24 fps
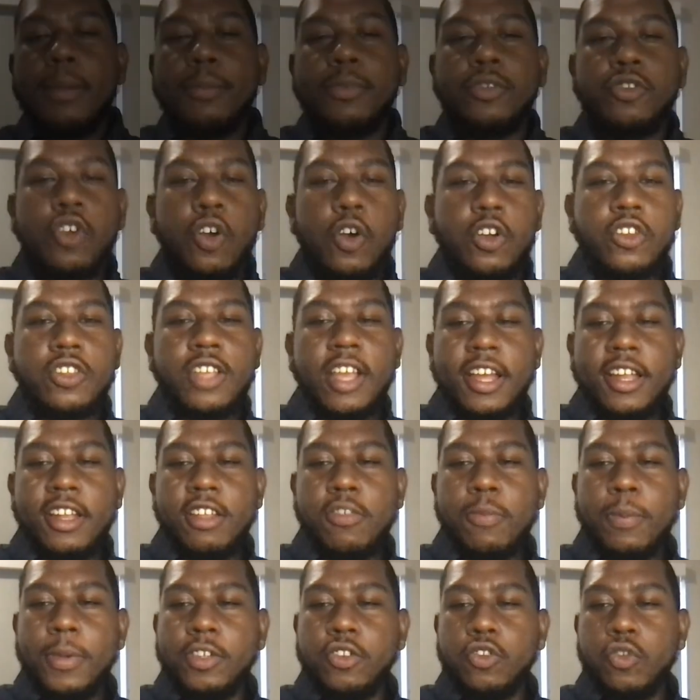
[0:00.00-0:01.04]
so excited to
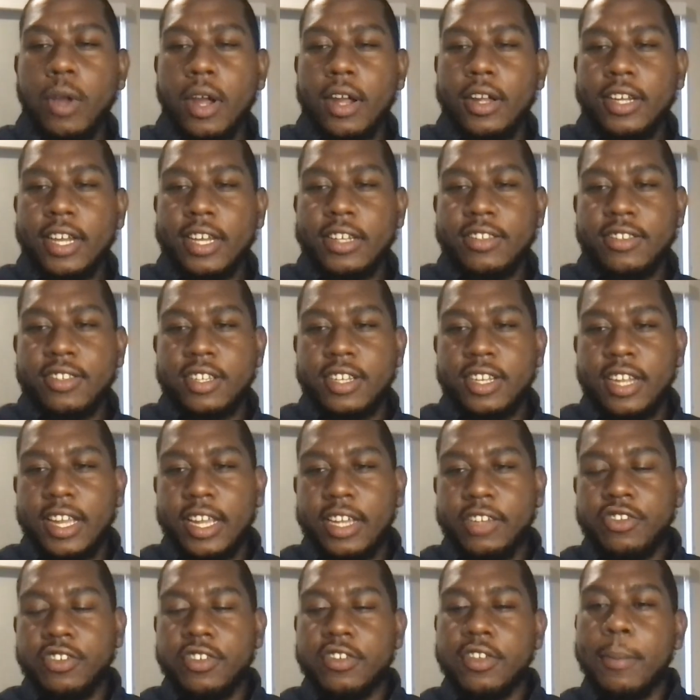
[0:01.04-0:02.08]
speak to our guest today.
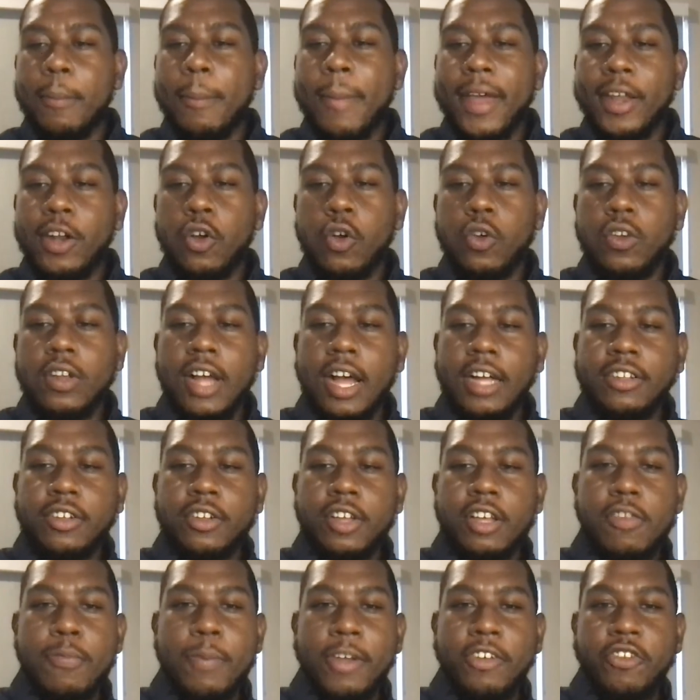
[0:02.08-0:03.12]
She's a medical doctor
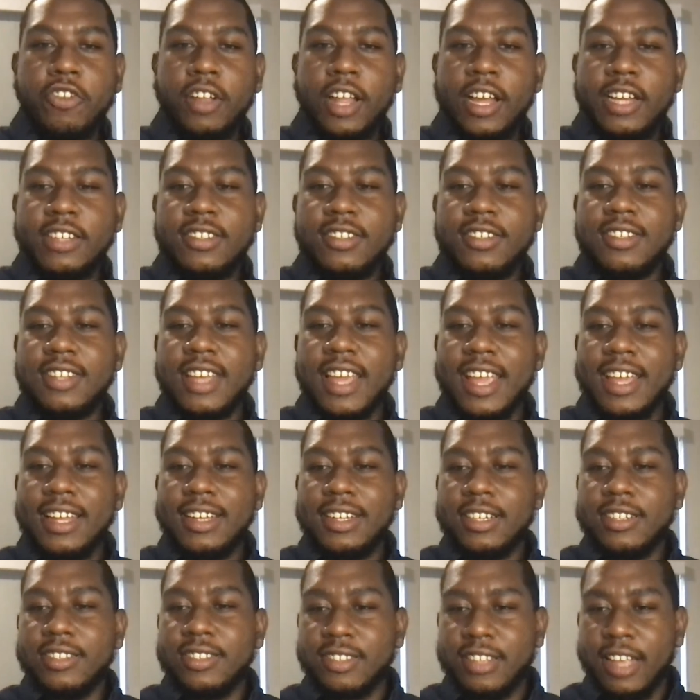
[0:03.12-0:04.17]
that specializes in
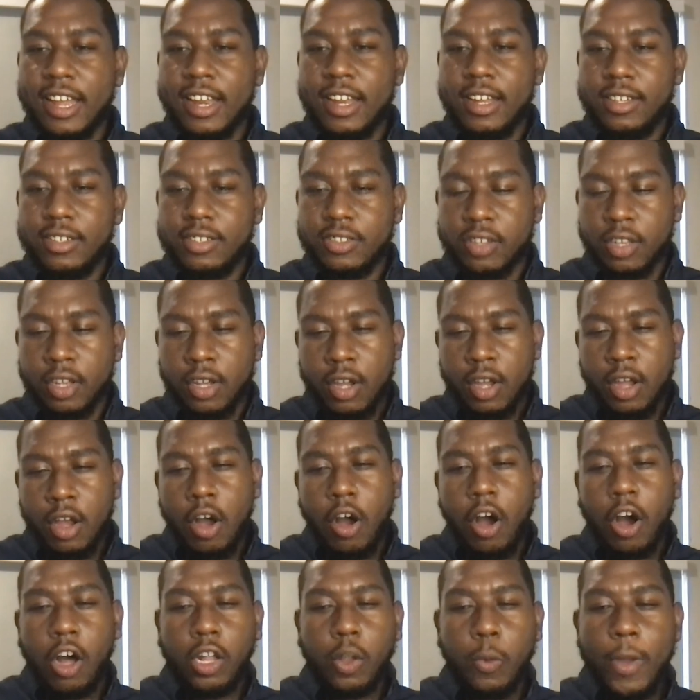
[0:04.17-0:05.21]
aesthetics,
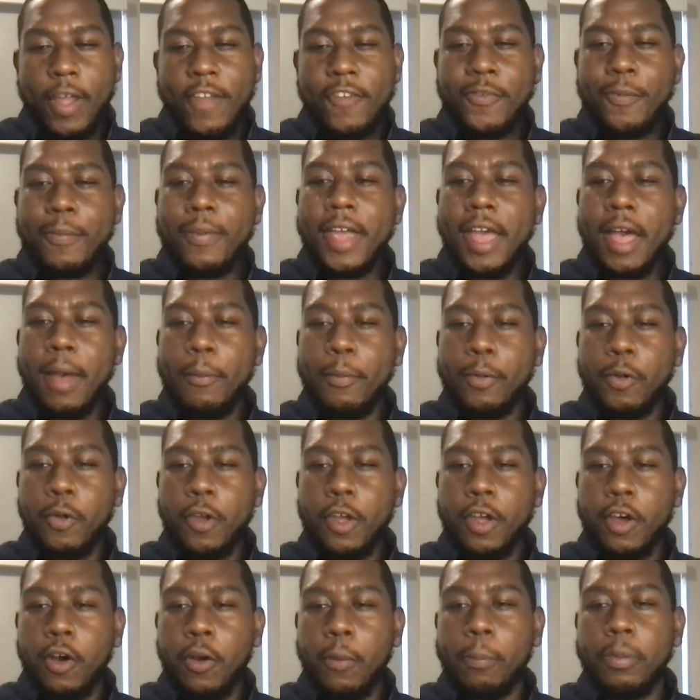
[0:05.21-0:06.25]
all the way from Capitol
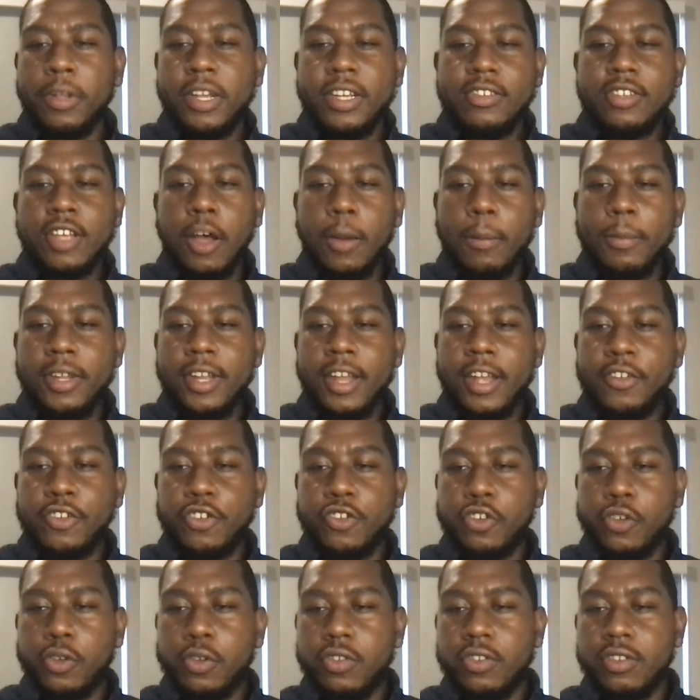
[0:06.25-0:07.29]
Hill. Please help me to
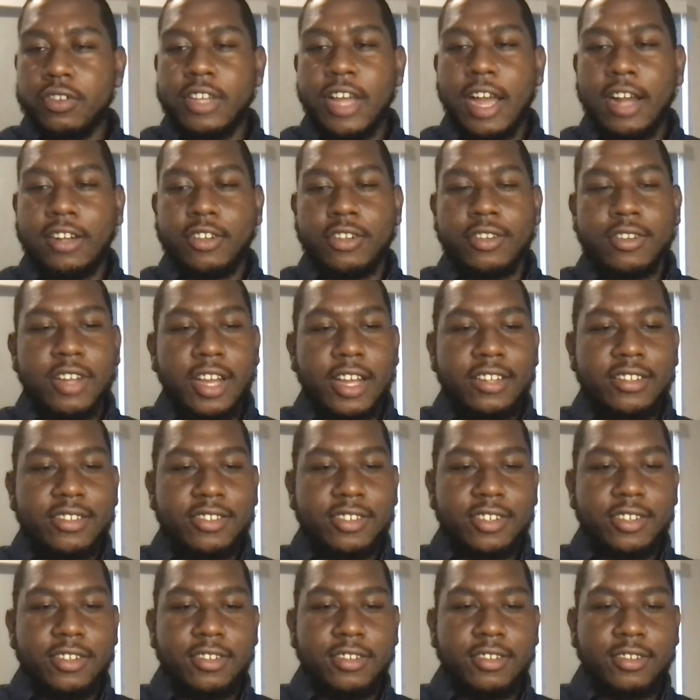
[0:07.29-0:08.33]
introduce Dr.
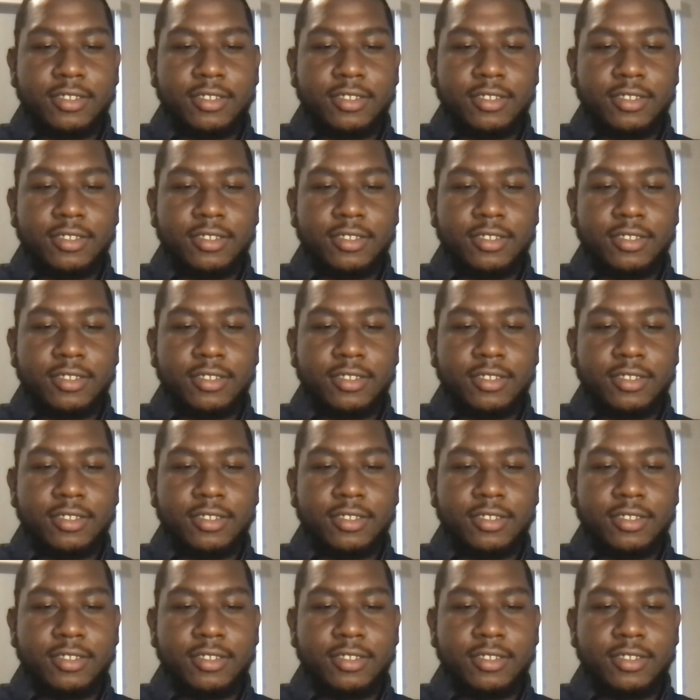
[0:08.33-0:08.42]
Dyson.